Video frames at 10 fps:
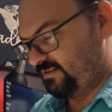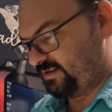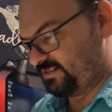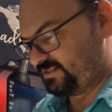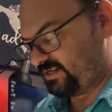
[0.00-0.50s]

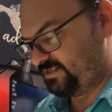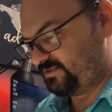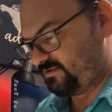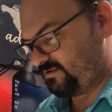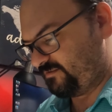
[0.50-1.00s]
That side's
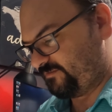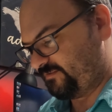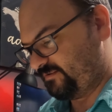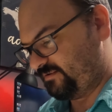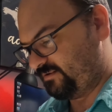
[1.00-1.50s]
off.
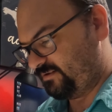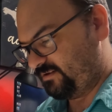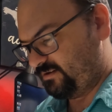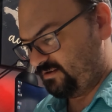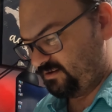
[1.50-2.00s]

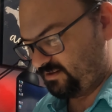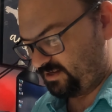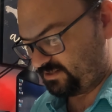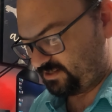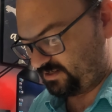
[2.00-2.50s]

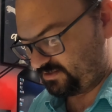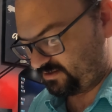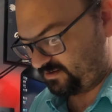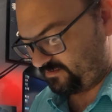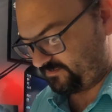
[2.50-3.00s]
That side's
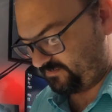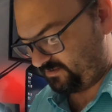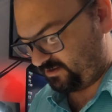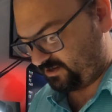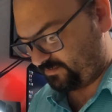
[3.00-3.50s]
off.
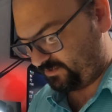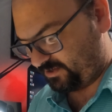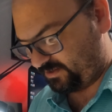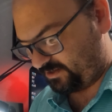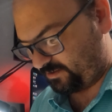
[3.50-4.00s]
Yep, look
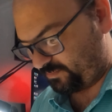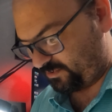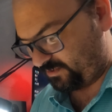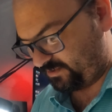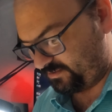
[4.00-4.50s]
at there,
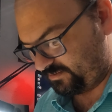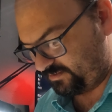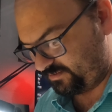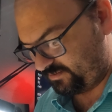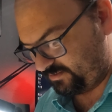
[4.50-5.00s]
broken
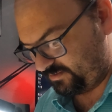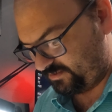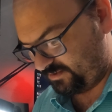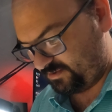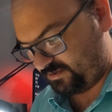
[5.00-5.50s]

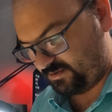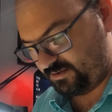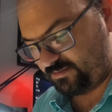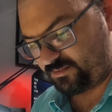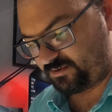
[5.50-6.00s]

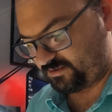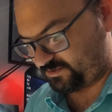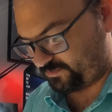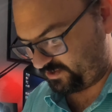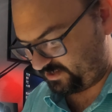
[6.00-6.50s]

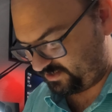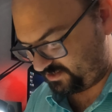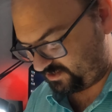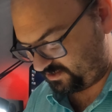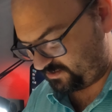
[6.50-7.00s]
spring, and
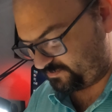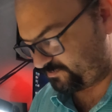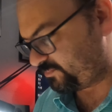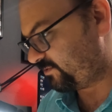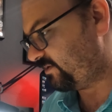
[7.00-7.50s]
this is
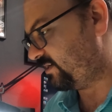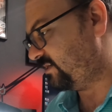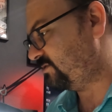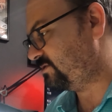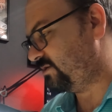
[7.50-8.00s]

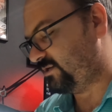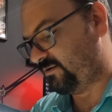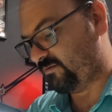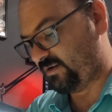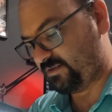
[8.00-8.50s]
pretty shitty
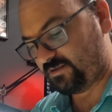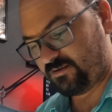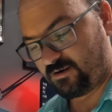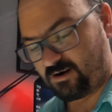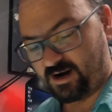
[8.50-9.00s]
grease.
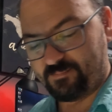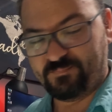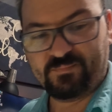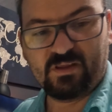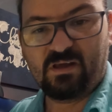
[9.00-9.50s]
All right, I'm
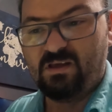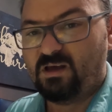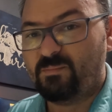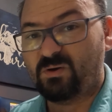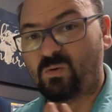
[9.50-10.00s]

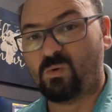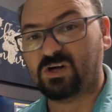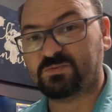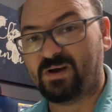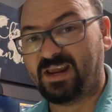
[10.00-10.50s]
gonna go
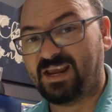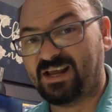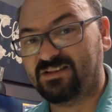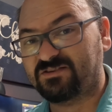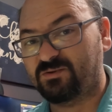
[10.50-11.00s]
wash my
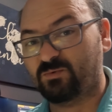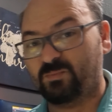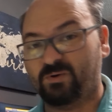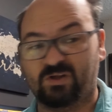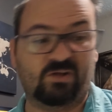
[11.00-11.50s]
hands, and then we're
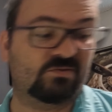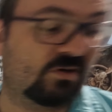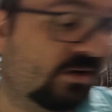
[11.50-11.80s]
gonna put gloves